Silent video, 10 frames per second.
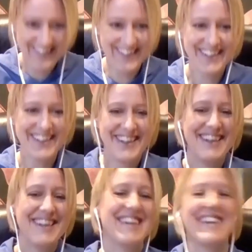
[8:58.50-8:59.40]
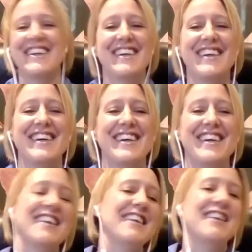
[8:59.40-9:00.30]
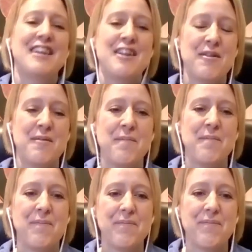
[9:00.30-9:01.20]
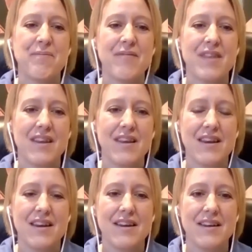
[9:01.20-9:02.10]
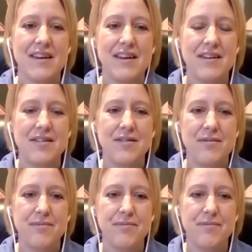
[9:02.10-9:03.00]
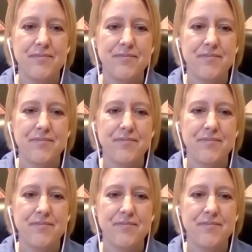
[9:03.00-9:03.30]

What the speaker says: The person shown says nothing.